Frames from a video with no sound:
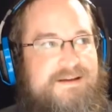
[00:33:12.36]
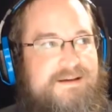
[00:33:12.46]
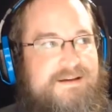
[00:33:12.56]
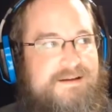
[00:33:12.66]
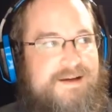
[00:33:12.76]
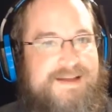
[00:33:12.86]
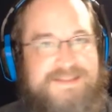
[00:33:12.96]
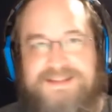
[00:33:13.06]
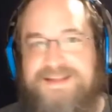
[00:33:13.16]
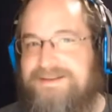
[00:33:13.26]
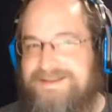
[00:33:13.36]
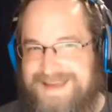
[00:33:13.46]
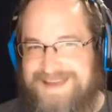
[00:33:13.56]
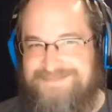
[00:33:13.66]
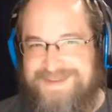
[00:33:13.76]
uh, I think that
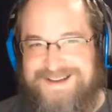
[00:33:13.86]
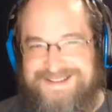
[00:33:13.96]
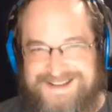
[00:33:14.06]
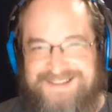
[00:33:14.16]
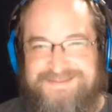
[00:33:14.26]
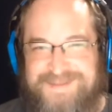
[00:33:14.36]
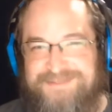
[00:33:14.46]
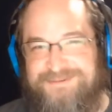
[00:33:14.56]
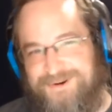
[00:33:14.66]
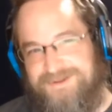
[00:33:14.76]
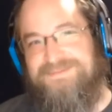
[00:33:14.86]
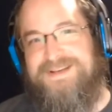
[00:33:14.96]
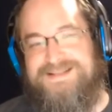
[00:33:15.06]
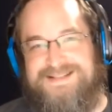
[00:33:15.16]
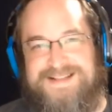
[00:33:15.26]
gave me a soft spot for him
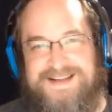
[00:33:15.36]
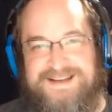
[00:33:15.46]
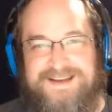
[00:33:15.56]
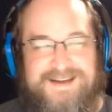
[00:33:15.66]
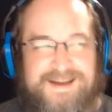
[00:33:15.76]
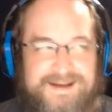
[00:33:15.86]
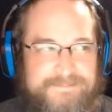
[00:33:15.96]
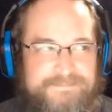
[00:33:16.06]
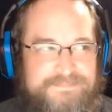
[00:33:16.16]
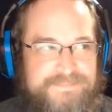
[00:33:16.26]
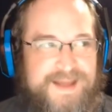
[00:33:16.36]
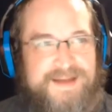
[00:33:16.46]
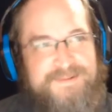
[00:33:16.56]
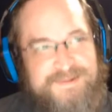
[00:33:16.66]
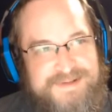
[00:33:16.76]
because he's like,
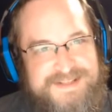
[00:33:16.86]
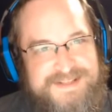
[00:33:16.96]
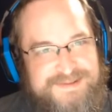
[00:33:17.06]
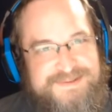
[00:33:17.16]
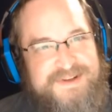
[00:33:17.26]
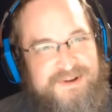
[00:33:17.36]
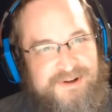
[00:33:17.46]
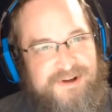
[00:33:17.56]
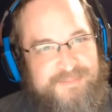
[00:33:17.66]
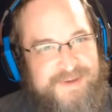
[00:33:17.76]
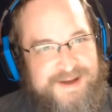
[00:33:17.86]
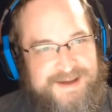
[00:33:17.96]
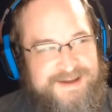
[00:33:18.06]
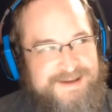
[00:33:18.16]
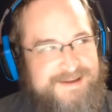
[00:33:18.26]
I'm going to use all
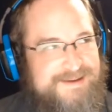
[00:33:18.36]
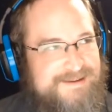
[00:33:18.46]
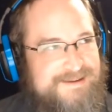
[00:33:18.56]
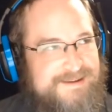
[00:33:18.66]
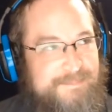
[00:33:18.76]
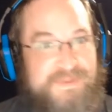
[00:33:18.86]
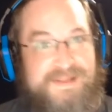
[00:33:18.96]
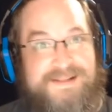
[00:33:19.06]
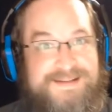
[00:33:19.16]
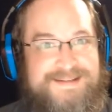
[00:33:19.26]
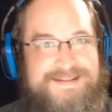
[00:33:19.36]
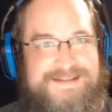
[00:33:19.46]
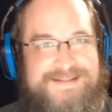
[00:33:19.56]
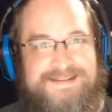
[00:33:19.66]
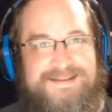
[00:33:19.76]
my
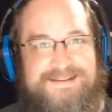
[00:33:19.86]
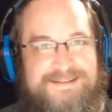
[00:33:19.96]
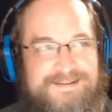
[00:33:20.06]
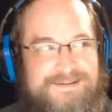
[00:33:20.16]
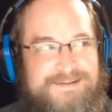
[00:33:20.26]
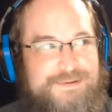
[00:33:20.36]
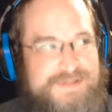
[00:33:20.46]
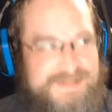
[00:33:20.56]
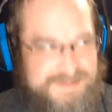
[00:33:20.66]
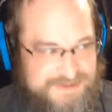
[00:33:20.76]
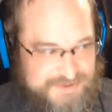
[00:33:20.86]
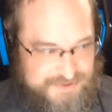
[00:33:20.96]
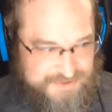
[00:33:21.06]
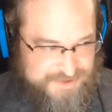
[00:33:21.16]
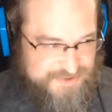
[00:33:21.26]
abilities
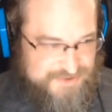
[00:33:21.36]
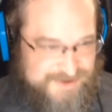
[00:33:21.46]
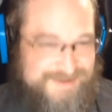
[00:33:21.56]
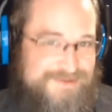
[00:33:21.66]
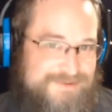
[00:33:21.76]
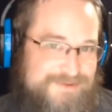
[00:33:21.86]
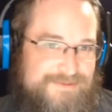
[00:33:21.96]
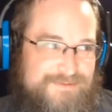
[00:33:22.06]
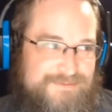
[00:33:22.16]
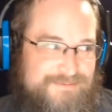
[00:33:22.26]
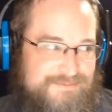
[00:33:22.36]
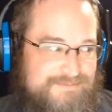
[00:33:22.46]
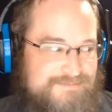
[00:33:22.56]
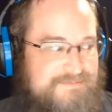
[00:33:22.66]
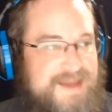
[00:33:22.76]
to try to
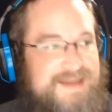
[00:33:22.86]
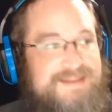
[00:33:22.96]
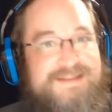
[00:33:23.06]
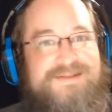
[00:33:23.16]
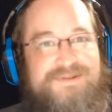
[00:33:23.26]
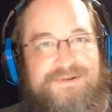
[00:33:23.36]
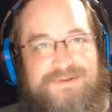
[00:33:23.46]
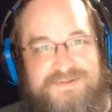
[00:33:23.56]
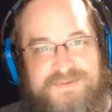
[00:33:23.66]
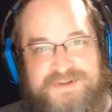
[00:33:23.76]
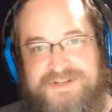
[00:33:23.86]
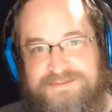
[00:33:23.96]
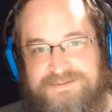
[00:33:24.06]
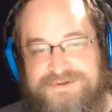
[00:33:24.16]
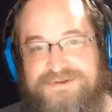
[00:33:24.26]
make this girl's wish
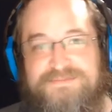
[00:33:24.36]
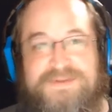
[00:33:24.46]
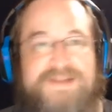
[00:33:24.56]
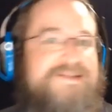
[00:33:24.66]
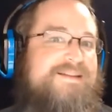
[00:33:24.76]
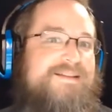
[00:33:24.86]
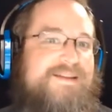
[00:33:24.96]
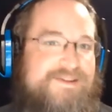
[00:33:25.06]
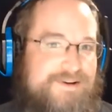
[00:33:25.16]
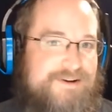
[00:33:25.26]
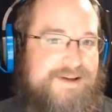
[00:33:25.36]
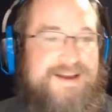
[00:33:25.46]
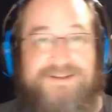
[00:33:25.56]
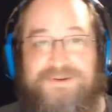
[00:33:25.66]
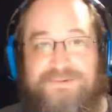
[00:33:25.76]
come true because I like her
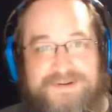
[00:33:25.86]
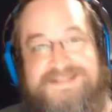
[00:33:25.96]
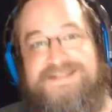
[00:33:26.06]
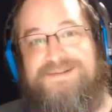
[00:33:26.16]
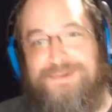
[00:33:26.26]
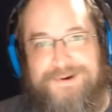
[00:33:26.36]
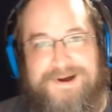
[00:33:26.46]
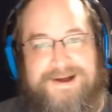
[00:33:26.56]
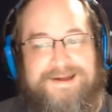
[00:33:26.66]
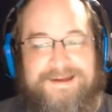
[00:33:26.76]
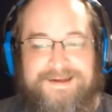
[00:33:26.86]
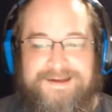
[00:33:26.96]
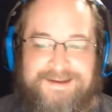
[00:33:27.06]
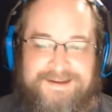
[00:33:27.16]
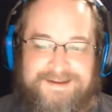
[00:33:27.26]
and I don't want to see her cry.
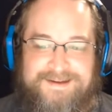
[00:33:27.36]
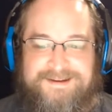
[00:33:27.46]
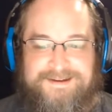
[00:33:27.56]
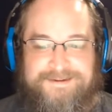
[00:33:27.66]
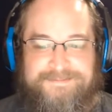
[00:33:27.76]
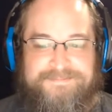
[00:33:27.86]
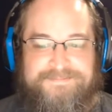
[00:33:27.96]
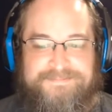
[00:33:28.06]
Um,